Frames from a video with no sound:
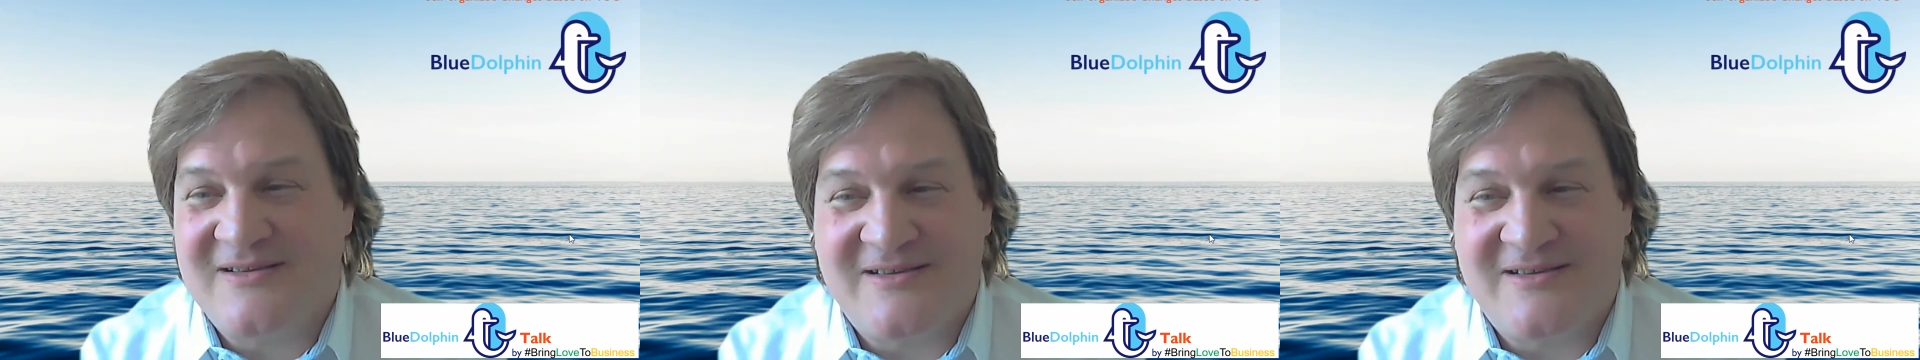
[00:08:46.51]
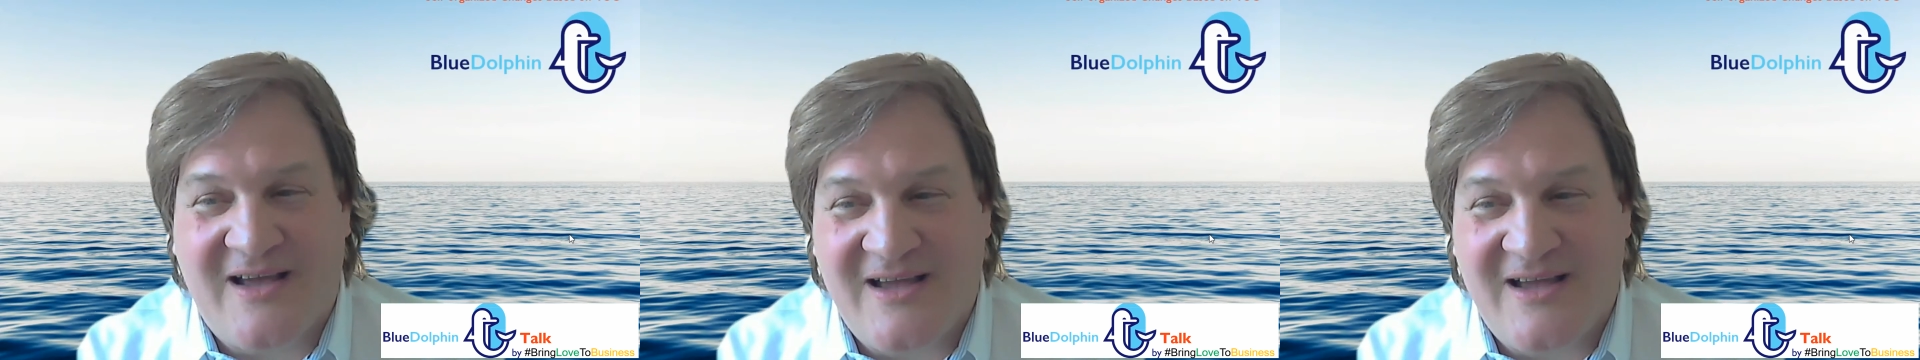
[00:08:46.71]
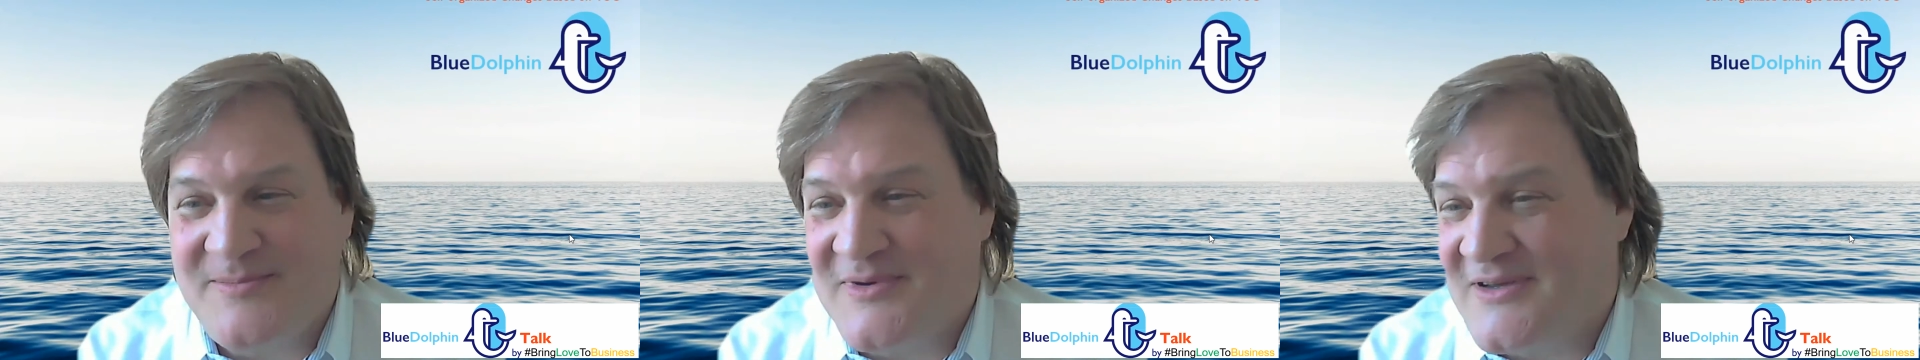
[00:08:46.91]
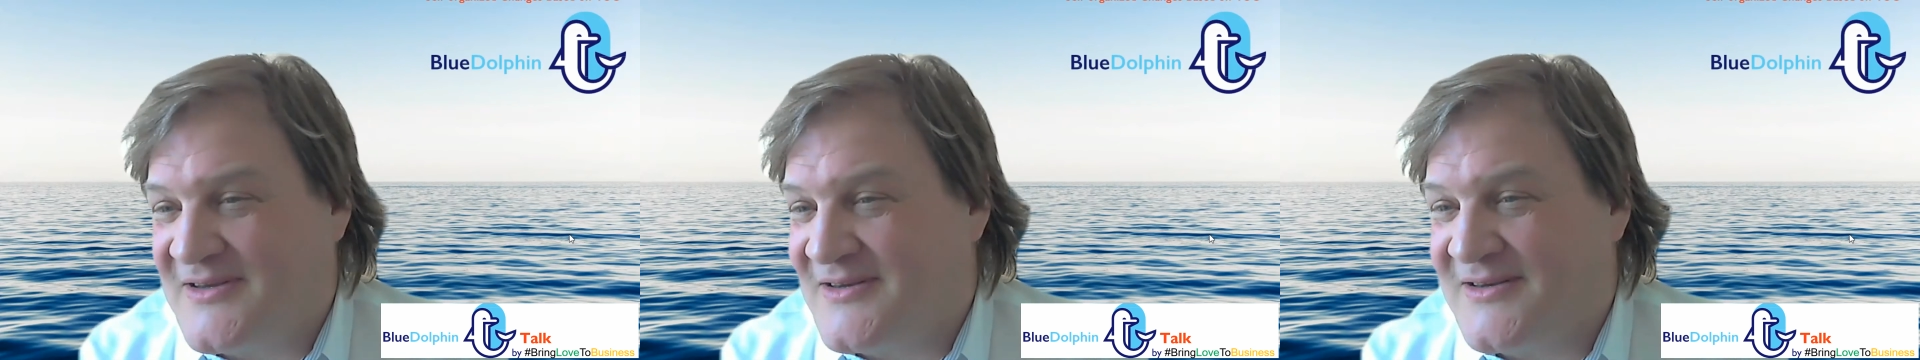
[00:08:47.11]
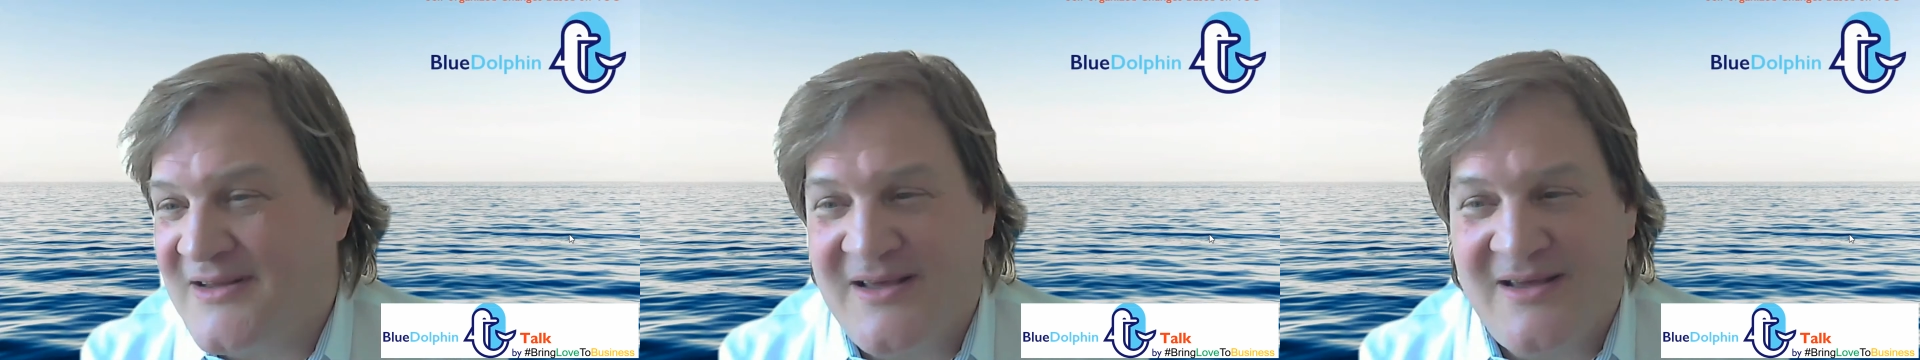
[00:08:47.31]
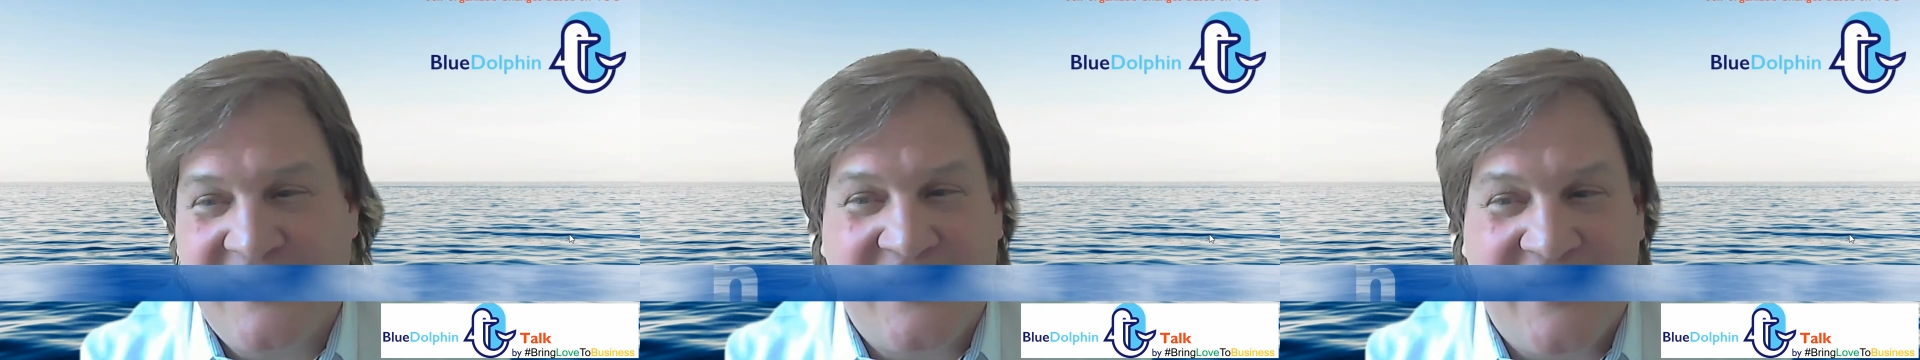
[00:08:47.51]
type in